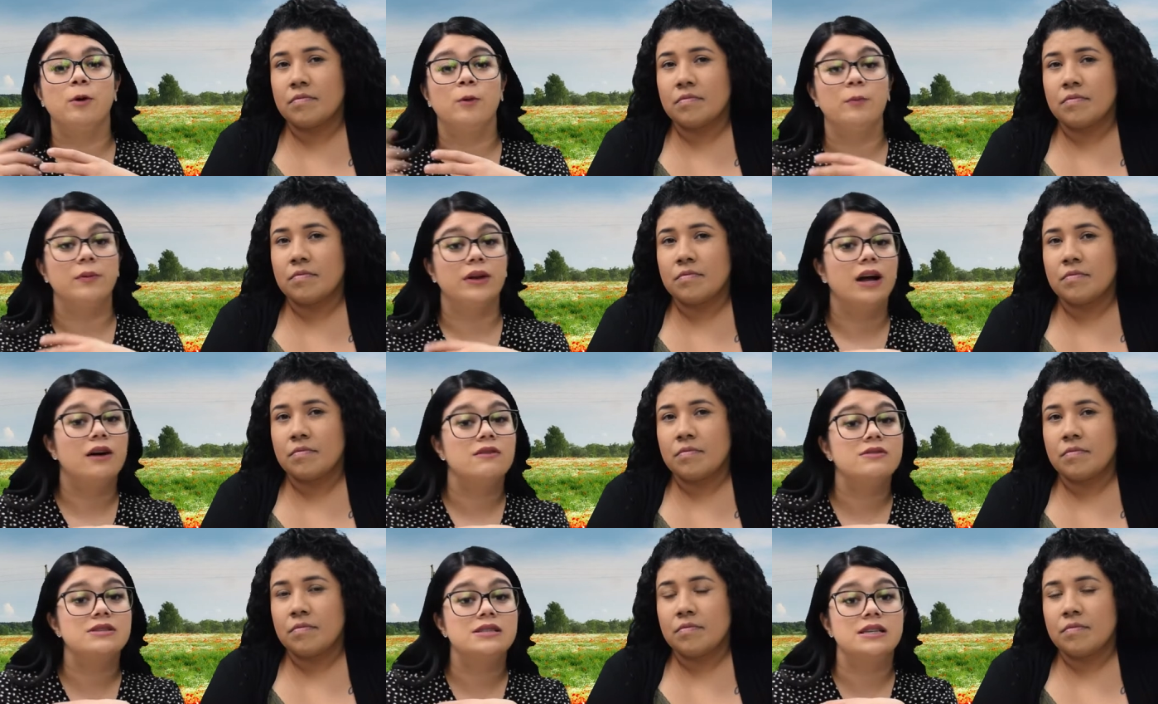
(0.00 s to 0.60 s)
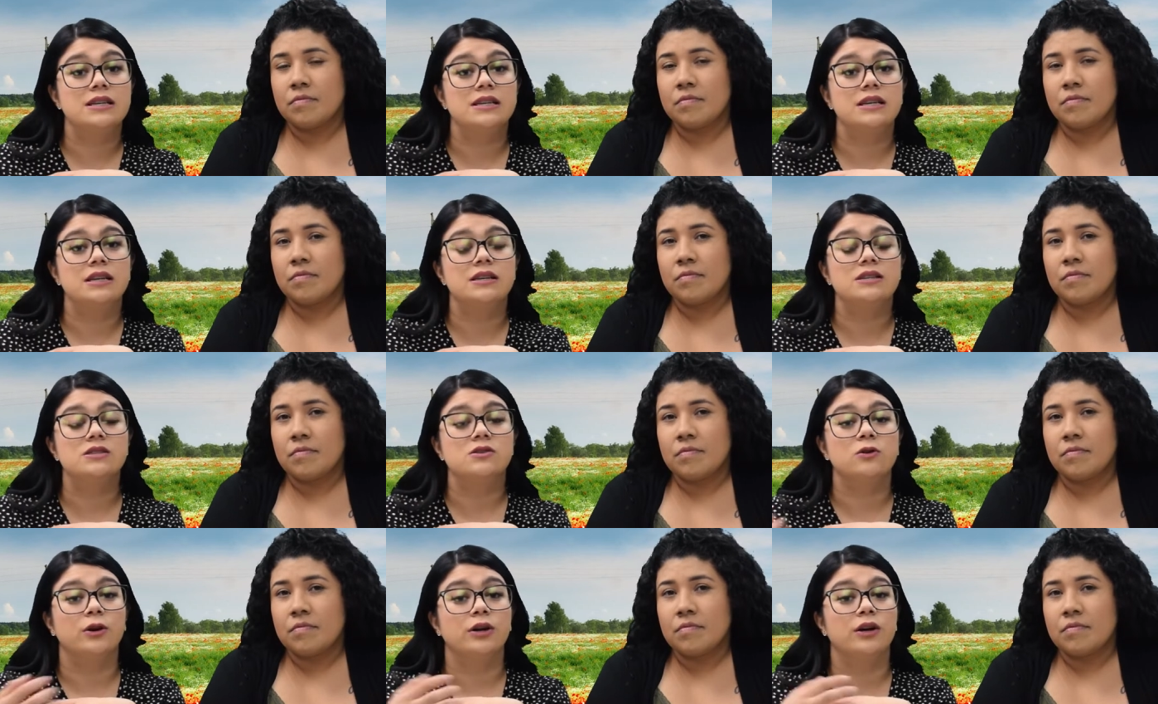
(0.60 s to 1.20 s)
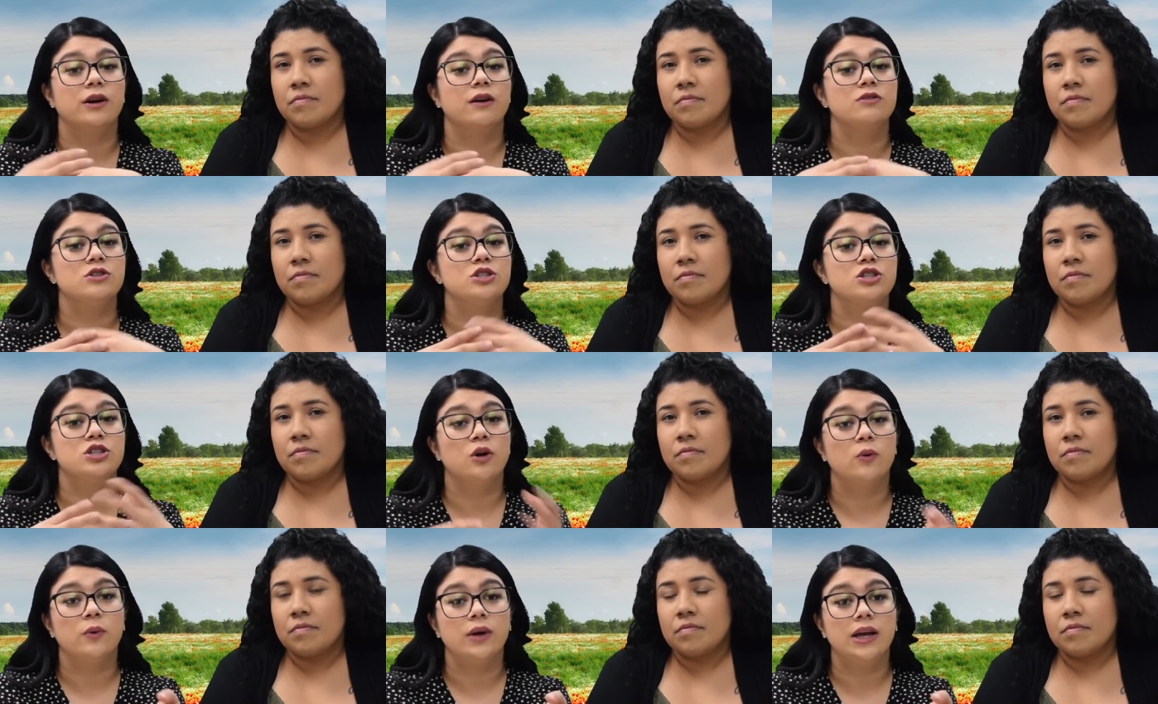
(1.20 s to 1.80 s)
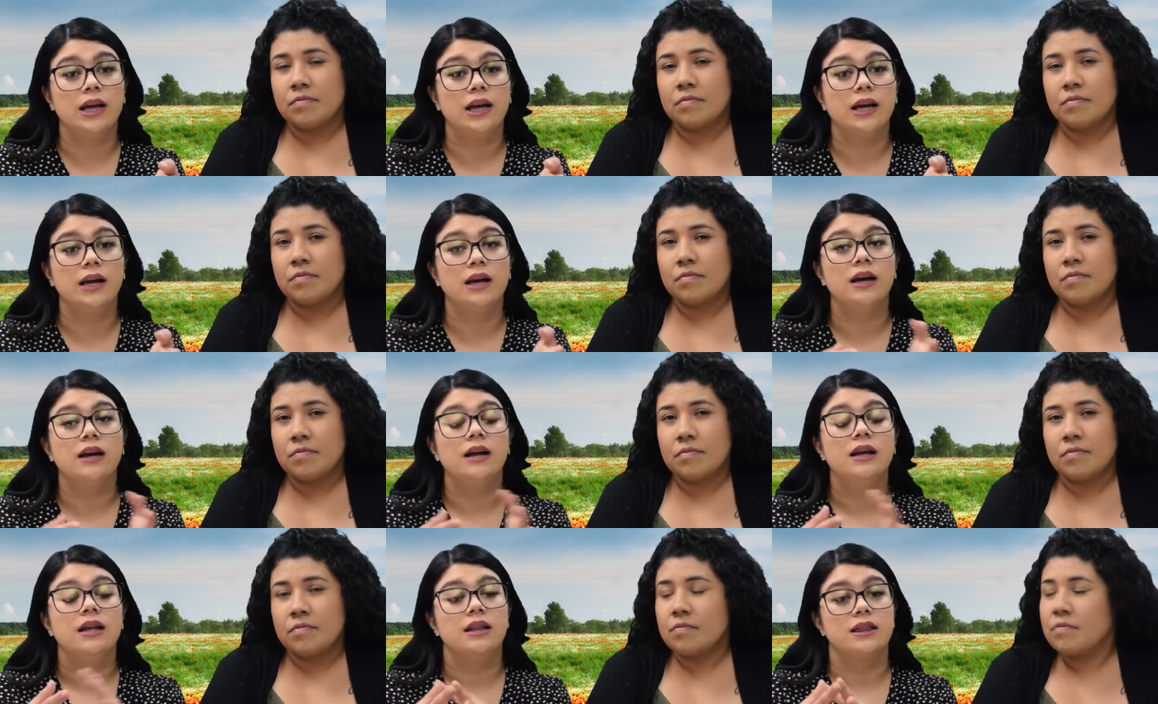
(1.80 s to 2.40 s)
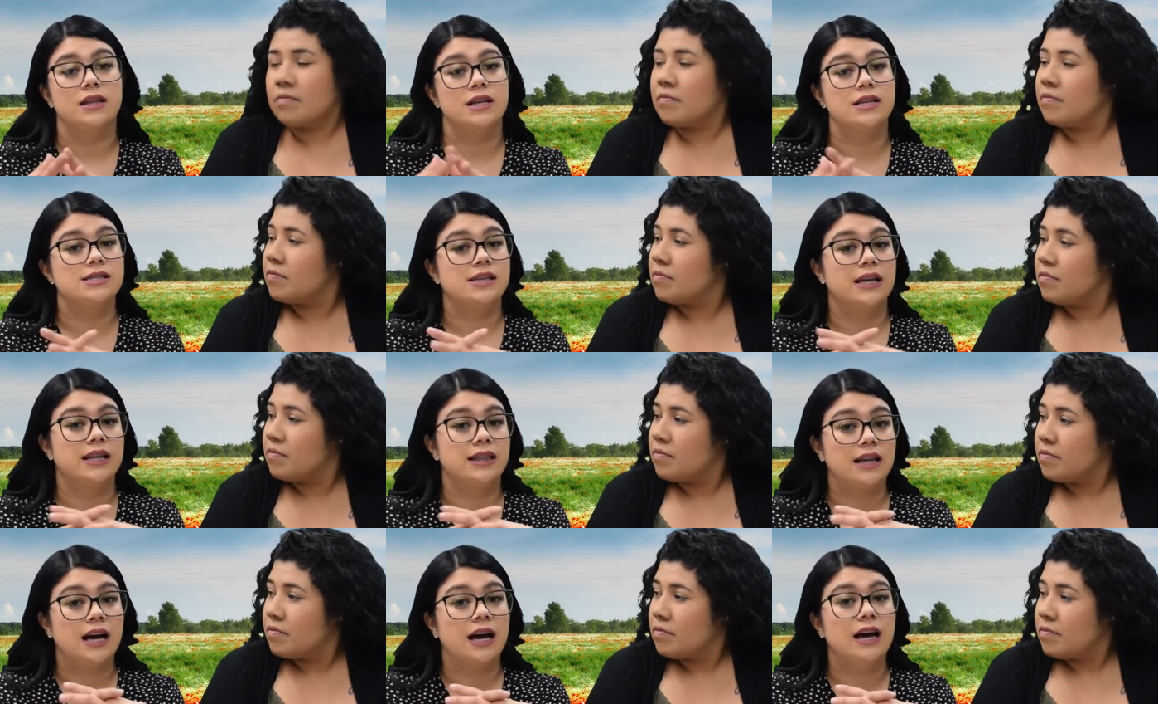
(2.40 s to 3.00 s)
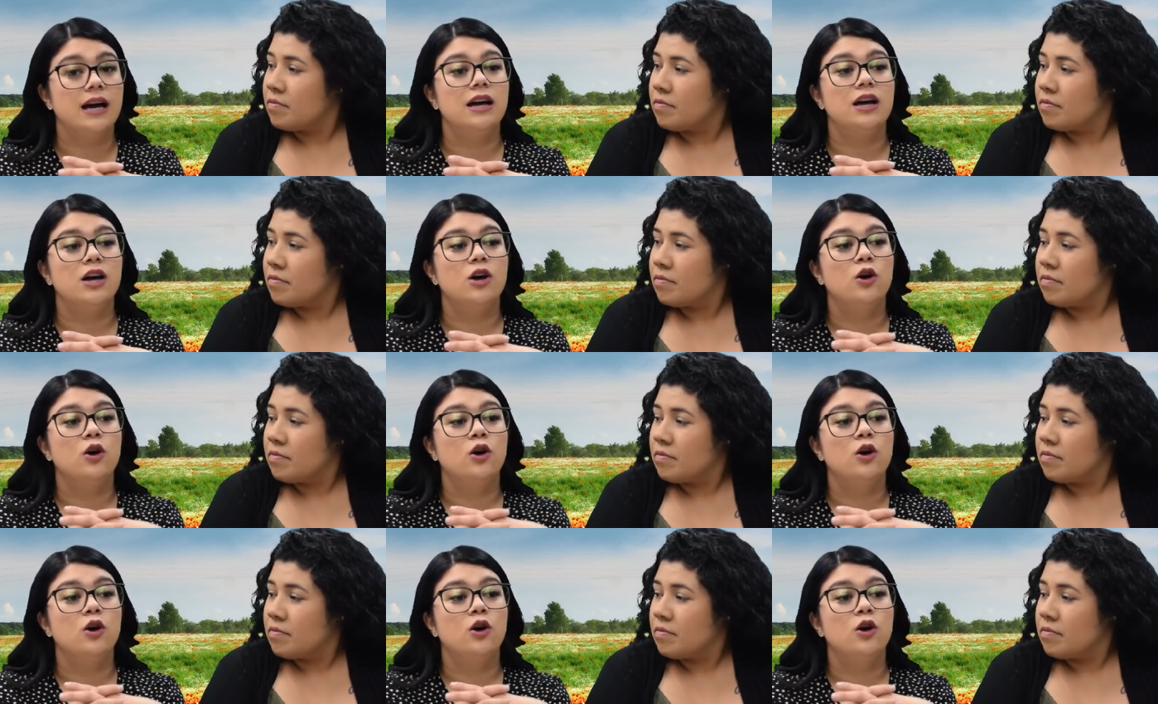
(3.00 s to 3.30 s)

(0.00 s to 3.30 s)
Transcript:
Speaker 1: open houses or you're out showing, things like that.